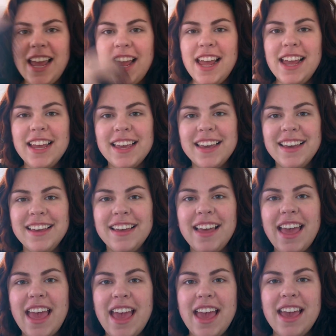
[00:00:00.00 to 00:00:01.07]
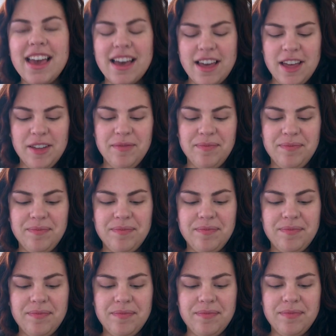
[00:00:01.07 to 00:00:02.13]
take
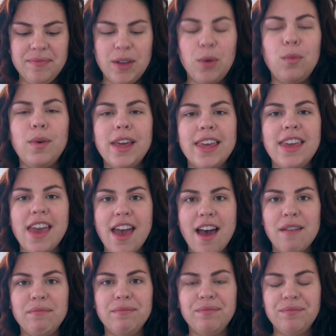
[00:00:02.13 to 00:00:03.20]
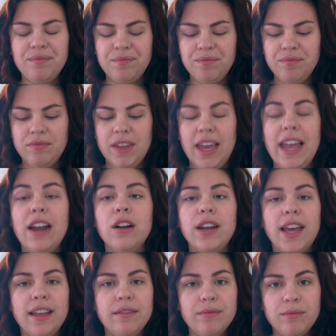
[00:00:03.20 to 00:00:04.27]
a wig cap, a
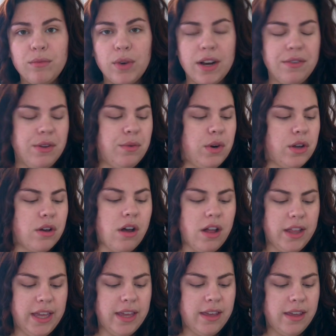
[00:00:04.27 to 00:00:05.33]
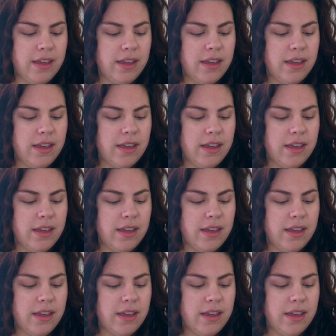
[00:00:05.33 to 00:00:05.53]
hairnet, whatever you want to call it,